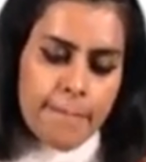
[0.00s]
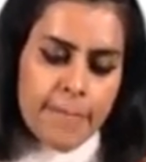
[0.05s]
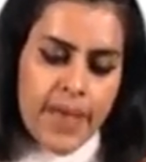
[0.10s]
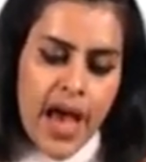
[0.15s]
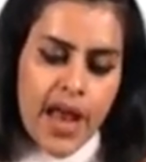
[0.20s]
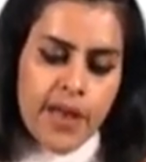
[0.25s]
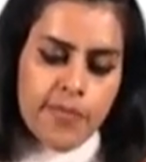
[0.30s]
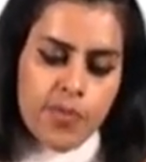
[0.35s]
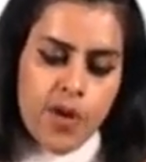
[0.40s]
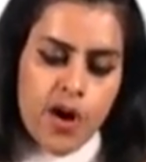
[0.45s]

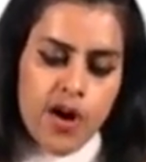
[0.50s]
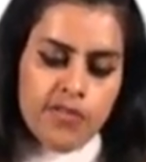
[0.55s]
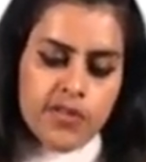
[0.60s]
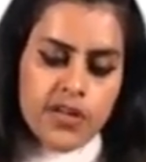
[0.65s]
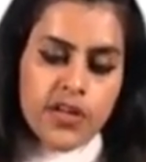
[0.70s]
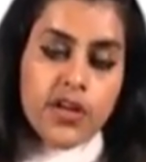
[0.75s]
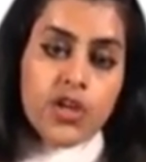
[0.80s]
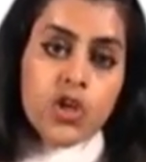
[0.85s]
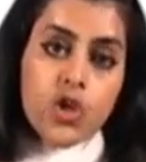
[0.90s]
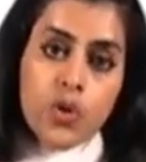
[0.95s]

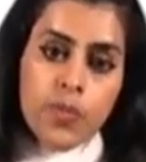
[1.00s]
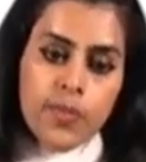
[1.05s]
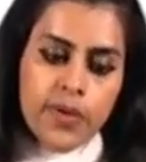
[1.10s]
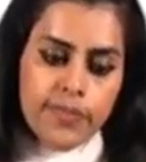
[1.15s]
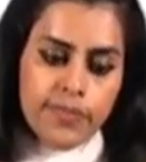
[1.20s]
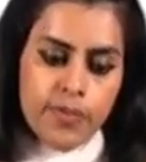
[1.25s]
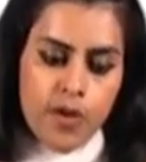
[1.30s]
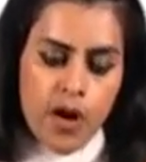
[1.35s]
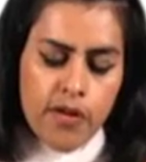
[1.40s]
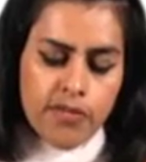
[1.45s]
Manpower,
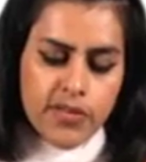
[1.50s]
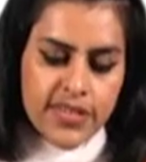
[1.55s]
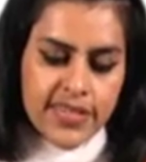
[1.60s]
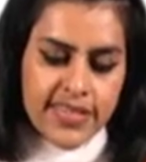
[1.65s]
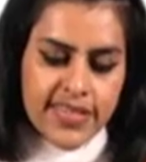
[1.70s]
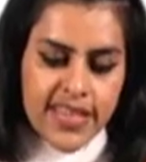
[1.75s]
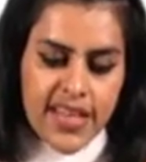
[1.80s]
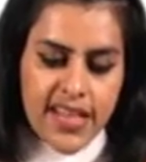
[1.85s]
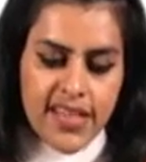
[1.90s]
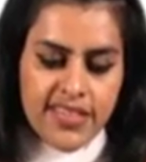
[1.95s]
human
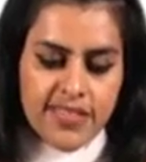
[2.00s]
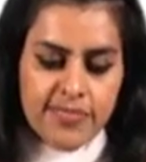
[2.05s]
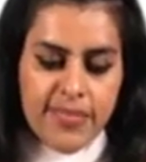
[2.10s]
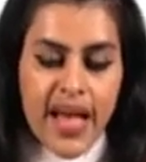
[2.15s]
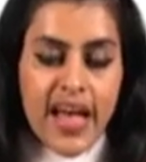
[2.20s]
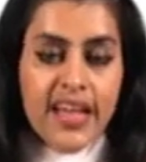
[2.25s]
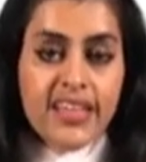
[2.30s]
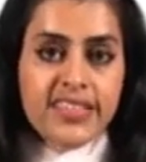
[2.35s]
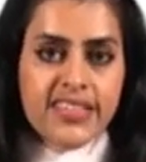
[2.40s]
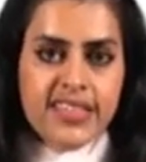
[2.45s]
power.
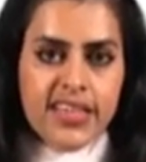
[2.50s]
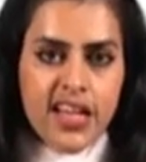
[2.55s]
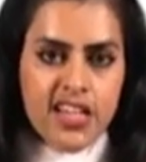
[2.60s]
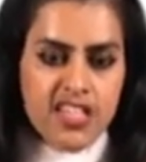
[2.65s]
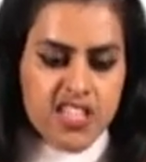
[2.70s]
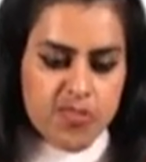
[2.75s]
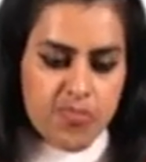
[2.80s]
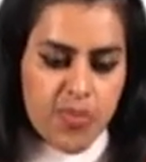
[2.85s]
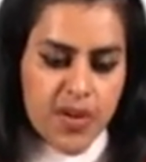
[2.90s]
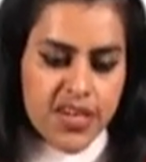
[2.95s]
Salesman,
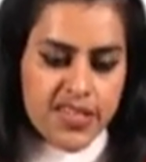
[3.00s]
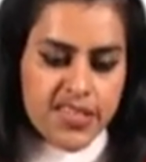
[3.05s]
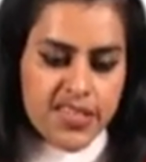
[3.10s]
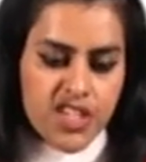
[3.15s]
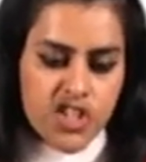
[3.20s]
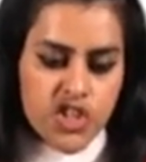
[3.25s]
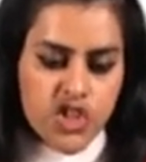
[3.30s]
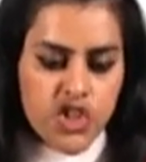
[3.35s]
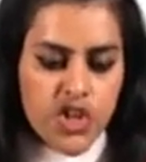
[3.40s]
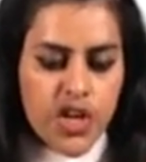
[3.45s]

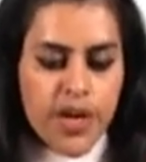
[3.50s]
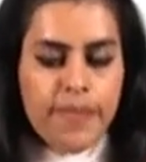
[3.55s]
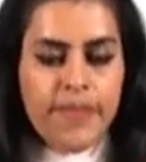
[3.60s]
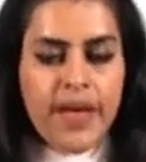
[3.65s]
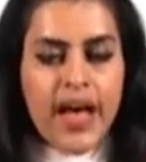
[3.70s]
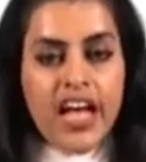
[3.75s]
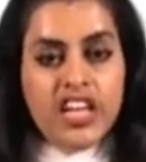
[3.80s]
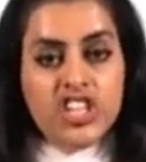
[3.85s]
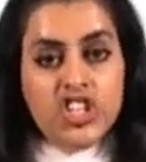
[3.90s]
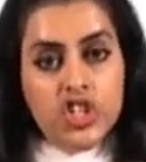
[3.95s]
salesperson.
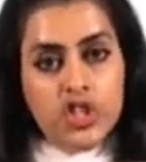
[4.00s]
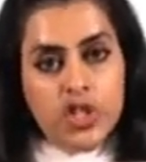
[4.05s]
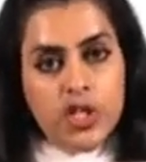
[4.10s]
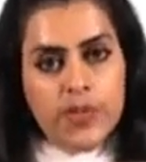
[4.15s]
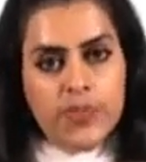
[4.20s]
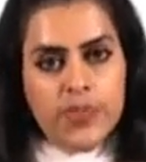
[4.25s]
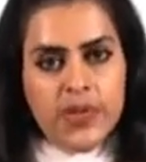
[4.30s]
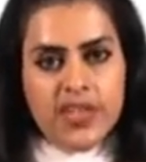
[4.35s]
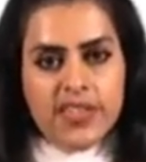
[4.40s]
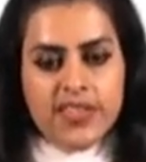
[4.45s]
Chairman,
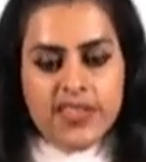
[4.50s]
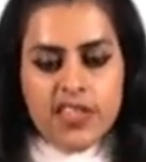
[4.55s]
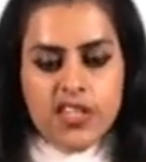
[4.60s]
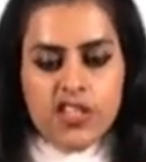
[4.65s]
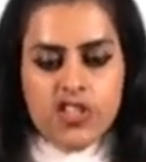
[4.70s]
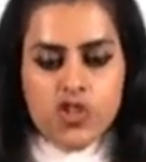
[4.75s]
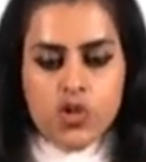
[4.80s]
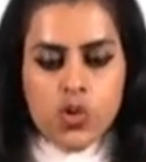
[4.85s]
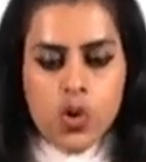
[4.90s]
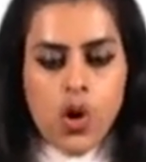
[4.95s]

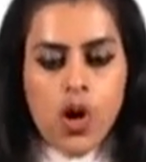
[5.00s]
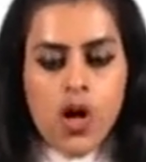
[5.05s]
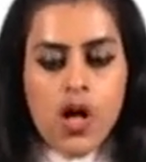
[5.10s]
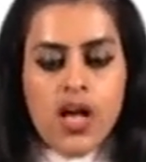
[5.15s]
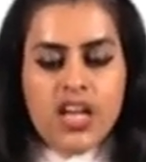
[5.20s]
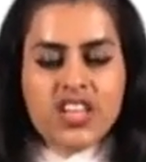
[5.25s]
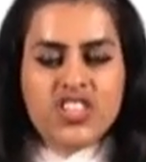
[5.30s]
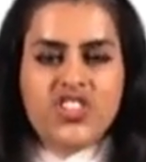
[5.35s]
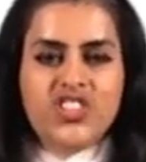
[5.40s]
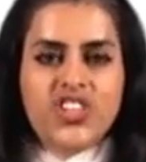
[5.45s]
chairperson. So,
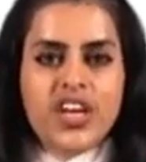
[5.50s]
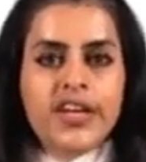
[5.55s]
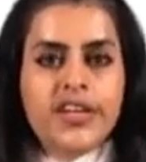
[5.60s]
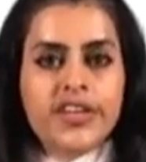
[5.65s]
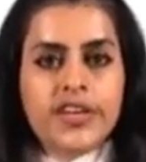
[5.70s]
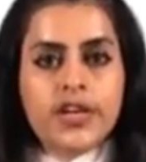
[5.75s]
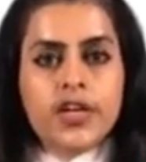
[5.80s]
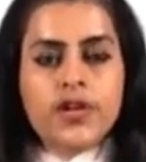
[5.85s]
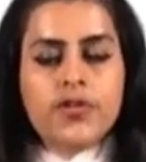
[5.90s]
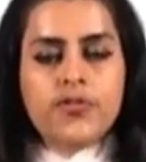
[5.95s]

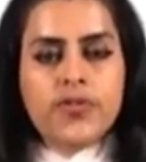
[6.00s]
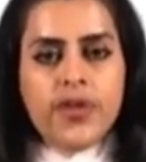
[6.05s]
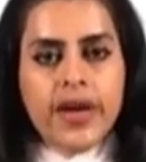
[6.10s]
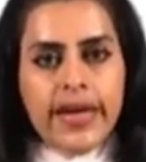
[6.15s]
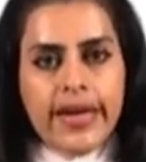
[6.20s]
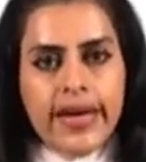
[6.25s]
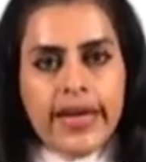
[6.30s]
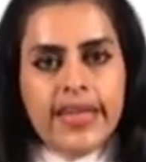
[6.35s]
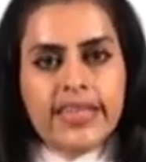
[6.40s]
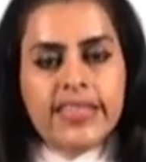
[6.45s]

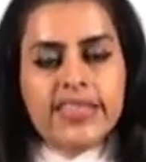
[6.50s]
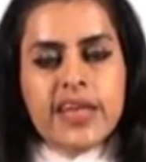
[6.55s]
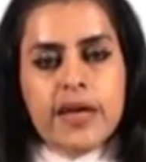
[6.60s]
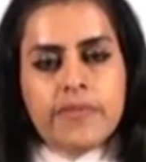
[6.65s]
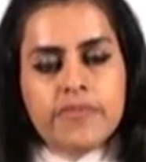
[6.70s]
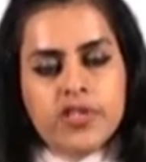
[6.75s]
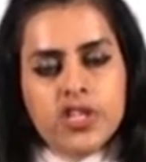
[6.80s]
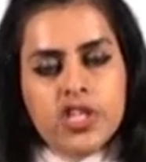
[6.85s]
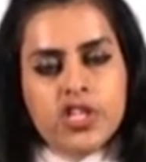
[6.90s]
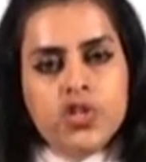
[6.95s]
gender-friendly
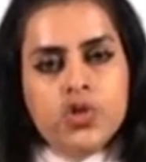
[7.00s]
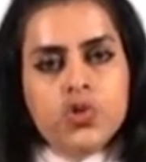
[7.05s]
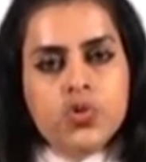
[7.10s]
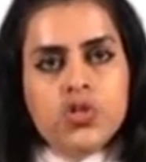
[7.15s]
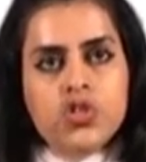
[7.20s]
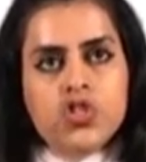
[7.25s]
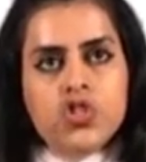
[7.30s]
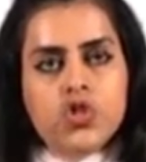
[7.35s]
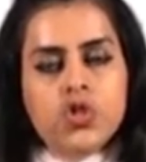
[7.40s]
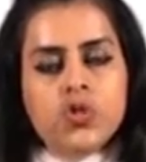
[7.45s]

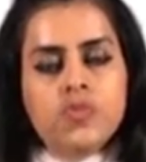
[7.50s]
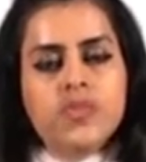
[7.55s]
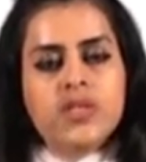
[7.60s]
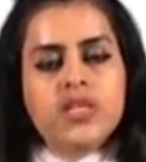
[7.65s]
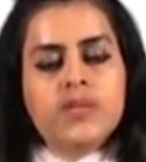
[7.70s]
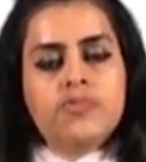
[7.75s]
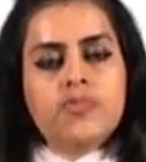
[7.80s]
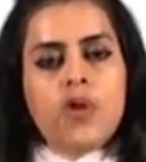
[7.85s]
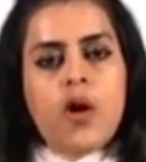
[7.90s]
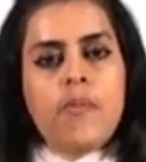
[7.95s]
substitutes should
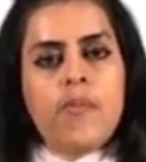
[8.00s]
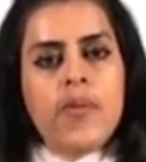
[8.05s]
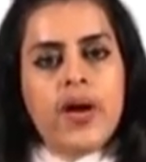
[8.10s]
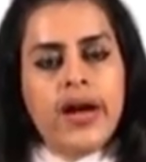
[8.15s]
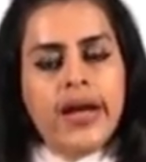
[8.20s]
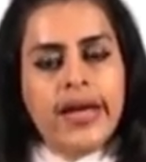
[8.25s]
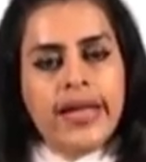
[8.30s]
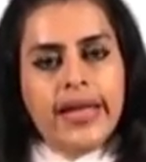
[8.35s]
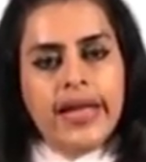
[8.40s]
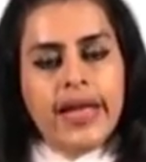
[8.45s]
be
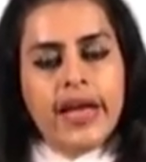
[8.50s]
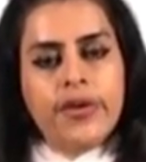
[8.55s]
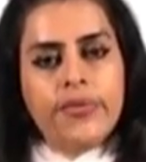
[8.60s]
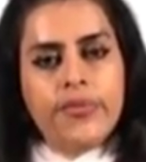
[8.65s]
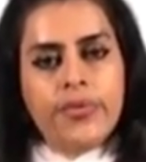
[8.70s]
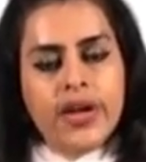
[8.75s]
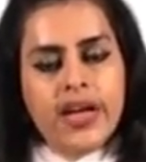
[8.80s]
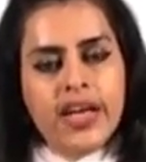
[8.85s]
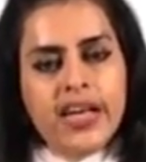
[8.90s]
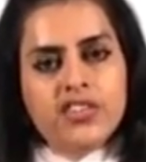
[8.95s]
properly
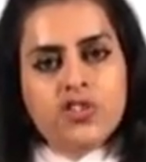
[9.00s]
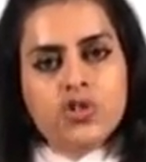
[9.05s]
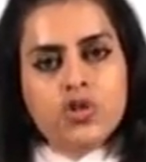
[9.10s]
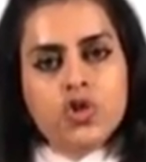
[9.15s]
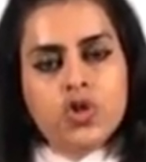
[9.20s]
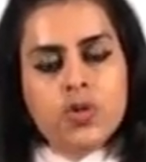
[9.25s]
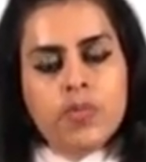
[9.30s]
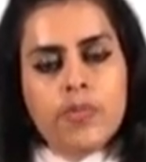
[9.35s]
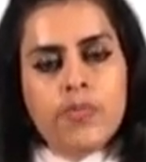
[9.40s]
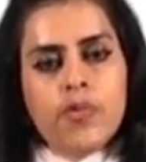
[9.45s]

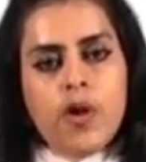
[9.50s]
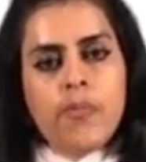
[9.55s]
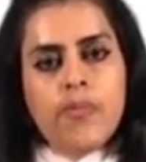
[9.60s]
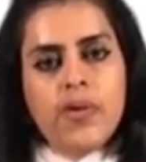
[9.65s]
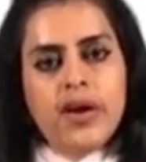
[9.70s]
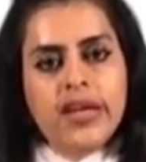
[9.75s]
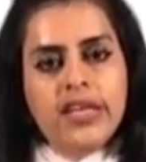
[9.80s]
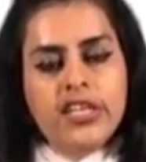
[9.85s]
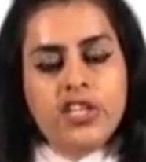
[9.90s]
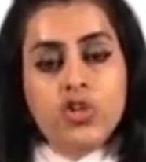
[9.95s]
addressed or should be
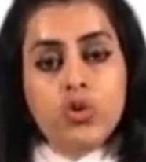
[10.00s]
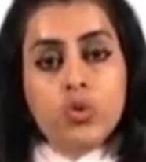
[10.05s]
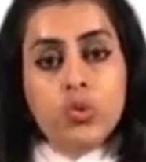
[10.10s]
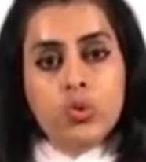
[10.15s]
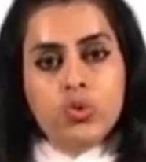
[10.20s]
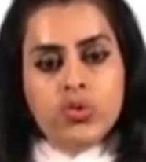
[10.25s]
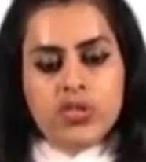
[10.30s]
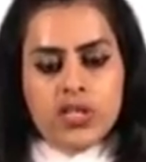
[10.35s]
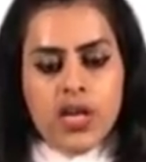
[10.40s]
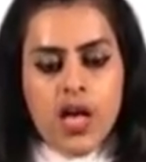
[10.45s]
properly
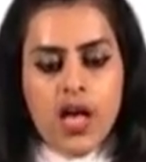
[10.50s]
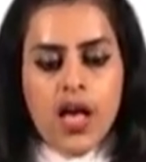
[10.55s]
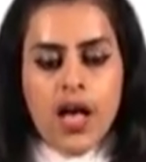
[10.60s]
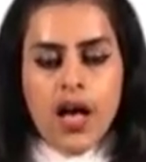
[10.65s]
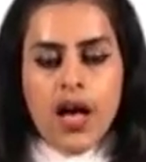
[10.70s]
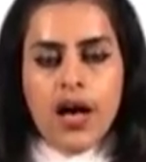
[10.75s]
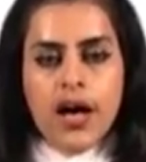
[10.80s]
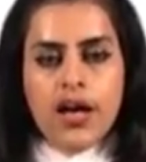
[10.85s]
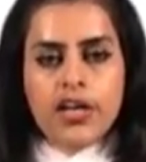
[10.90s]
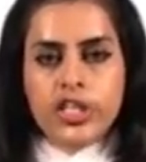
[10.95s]
used
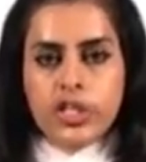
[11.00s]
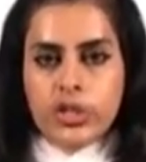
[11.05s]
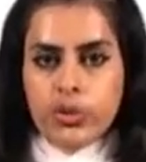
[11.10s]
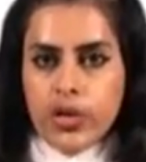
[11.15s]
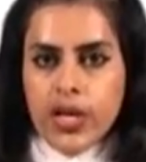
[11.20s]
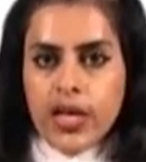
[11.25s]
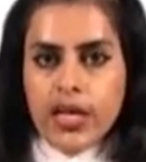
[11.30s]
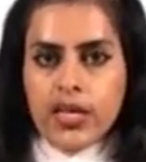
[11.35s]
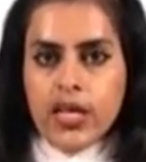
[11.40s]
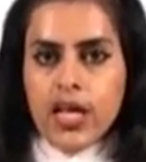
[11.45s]

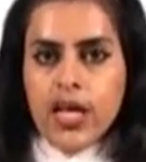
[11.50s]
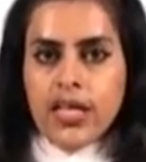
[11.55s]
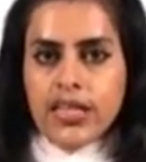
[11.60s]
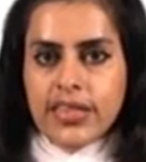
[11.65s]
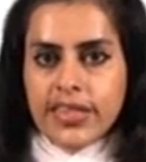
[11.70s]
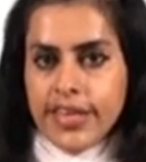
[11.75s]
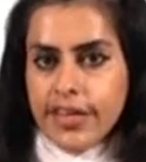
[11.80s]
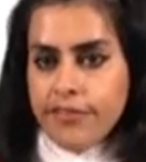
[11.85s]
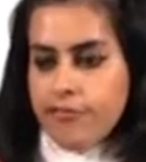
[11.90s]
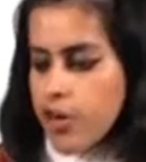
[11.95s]
during
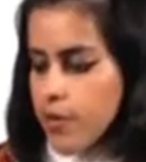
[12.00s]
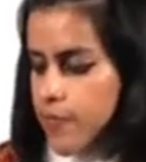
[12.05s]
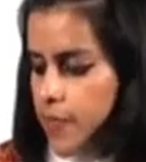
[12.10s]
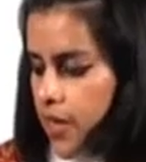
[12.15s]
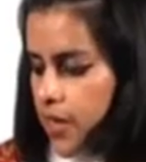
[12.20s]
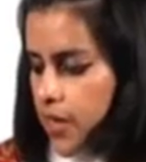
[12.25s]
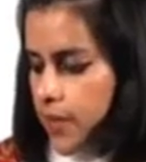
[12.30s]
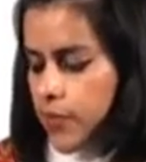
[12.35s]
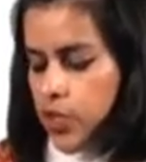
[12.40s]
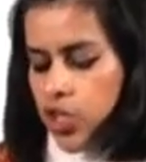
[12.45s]
the
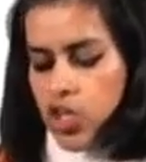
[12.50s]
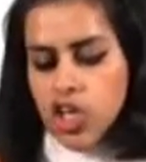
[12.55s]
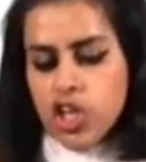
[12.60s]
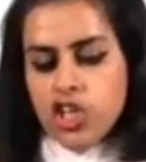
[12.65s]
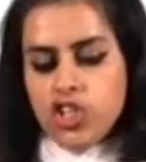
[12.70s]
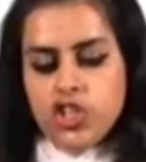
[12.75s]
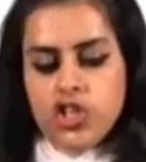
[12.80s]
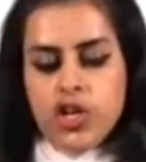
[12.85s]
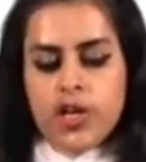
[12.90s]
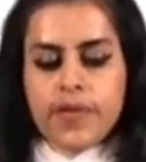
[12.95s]
verbal
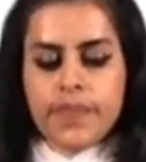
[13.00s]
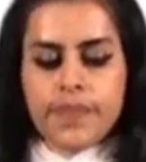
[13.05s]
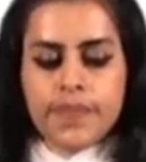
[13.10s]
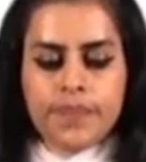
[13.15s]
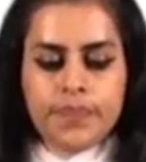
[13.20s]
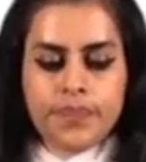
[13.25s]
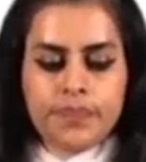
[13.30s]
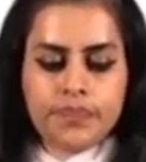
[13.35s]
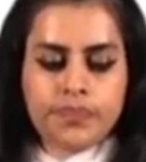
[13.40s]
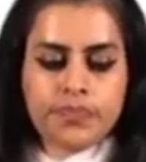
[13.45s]
communication.
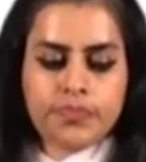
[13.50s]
